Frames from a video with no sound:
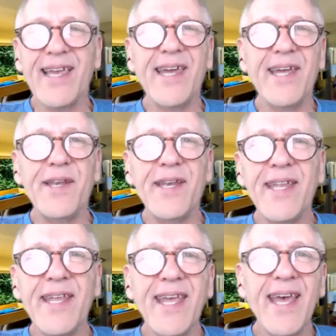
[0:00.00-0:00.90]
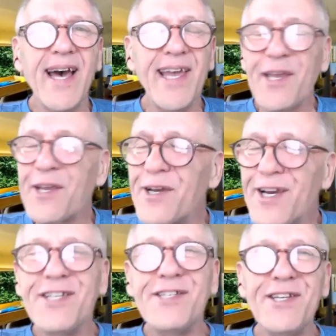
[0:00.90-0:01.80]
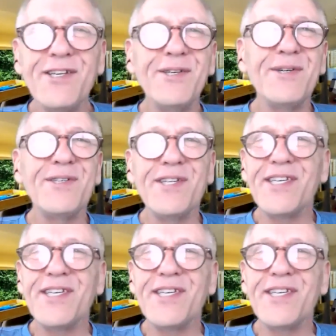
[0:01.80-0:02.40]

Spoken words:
and I encourage you to